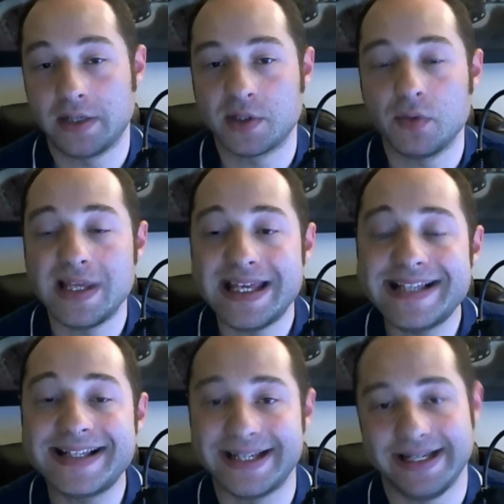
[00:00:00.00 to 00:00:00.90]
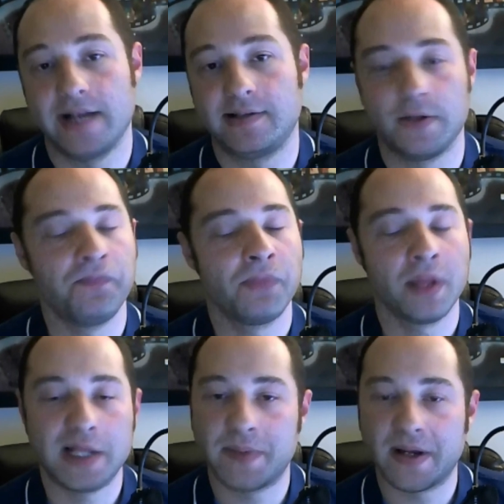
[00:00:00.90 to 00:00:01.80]
It's so easy to get to.
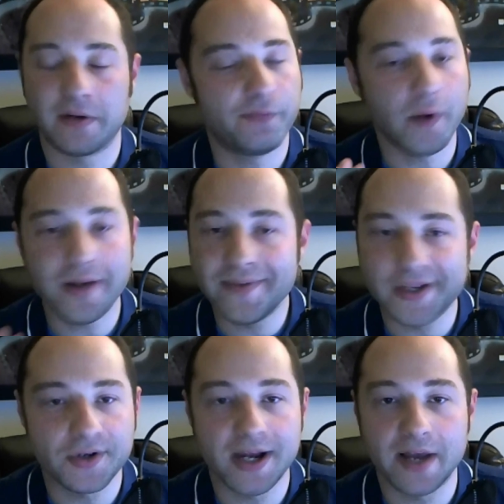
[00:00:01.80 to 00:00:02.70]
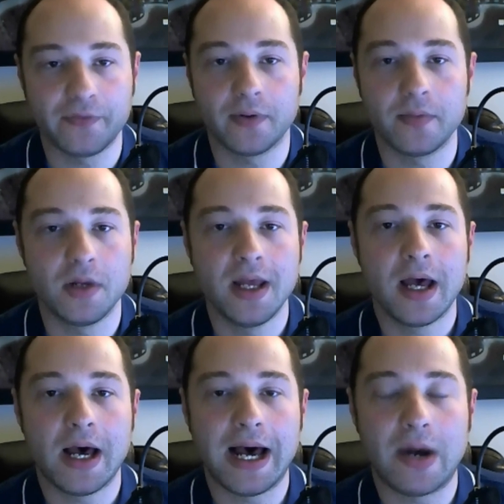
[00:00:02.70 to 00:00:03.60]
It's about a 40-minute drive from
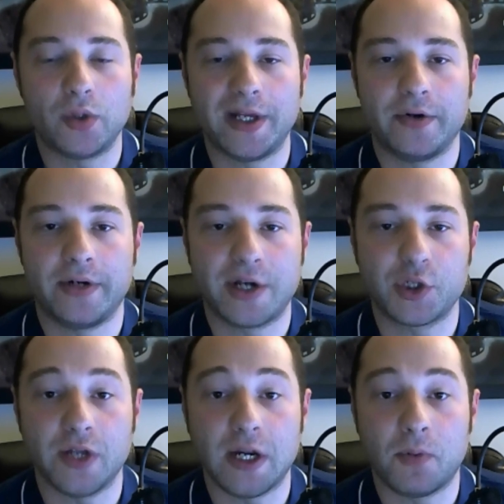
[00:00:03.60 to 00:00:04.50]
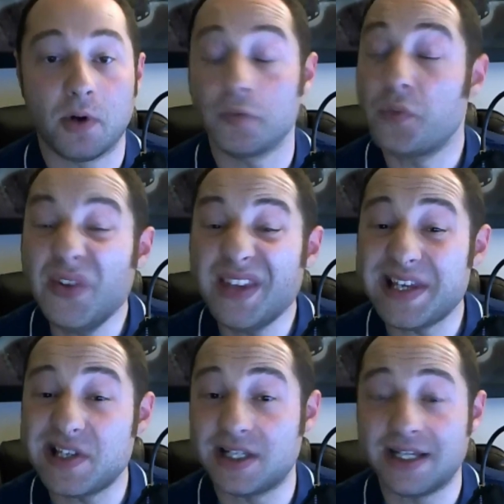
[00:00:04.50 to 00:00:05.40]
Orlando International Airport. Really
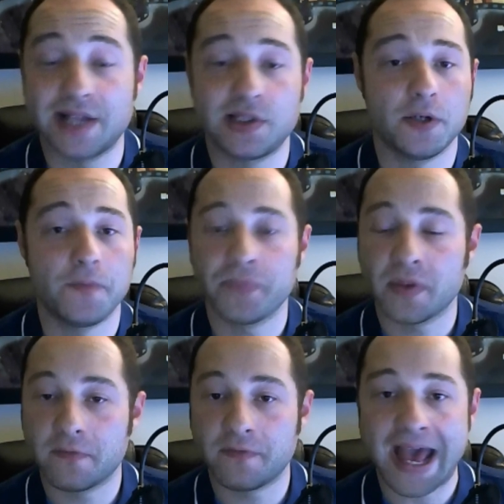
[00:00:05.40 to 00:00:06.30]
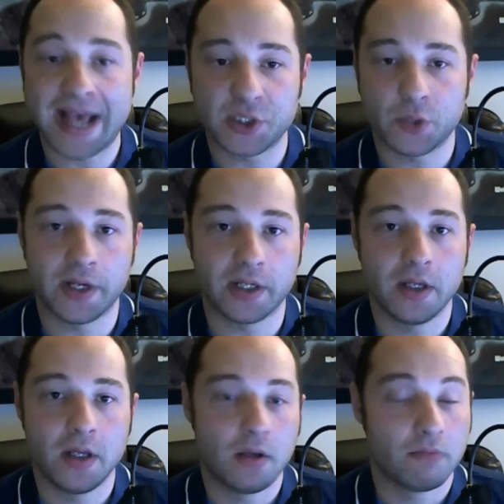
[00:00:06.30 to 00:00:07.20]
easy to get to, fast, quick.
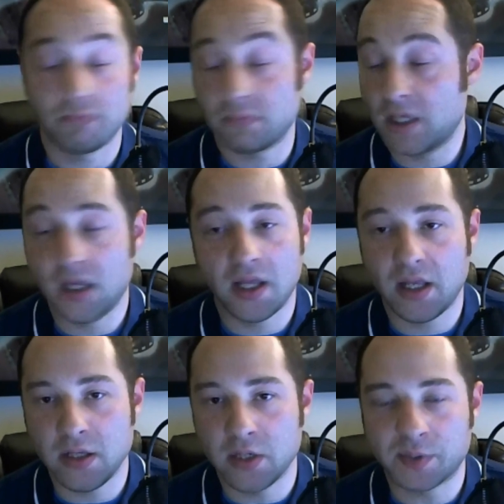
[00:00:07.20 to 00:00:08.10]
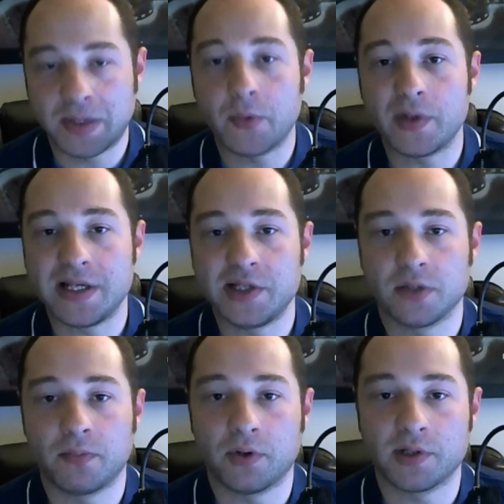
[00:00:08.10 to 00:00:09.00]
You know, it's probably one of the easier
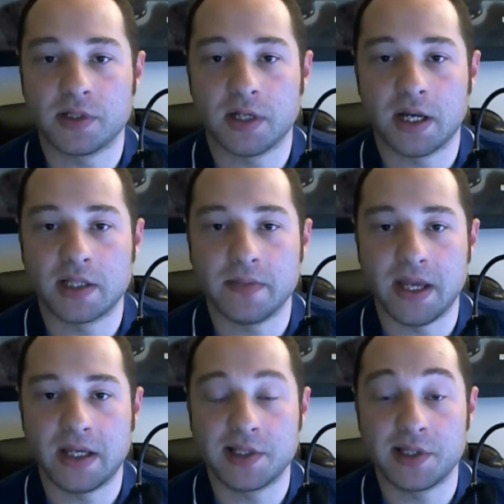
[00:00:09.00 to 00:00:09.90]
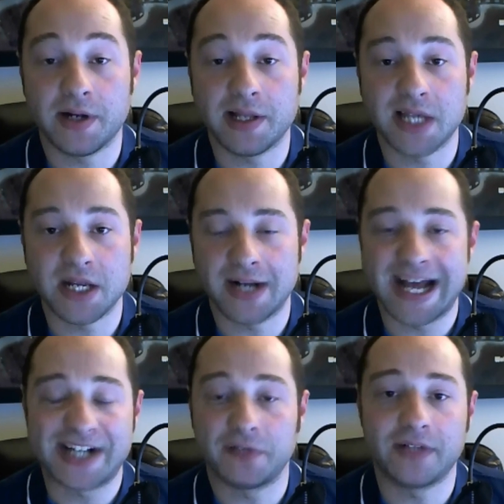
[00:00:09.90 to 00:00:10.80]
ports to make, considering you're not
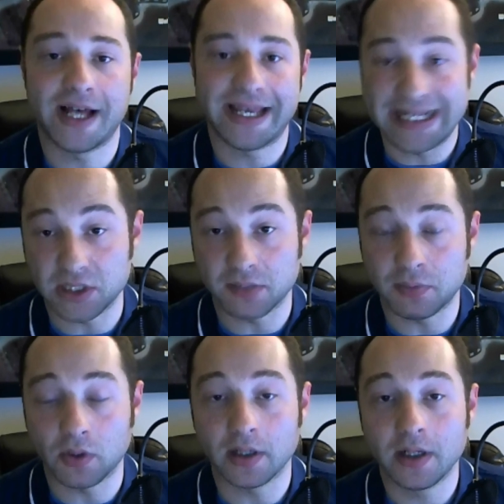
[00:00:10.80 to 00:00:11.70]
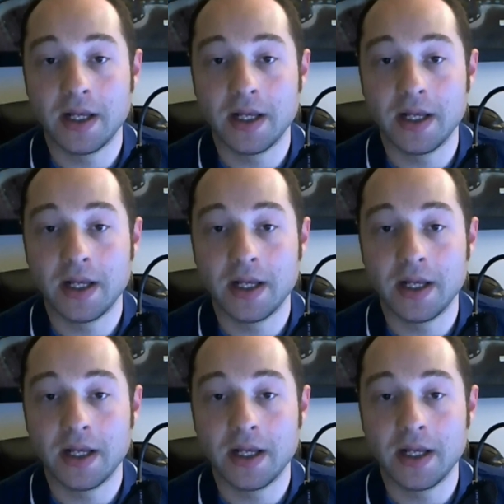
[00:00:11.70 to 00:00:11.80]
actually flying into the port.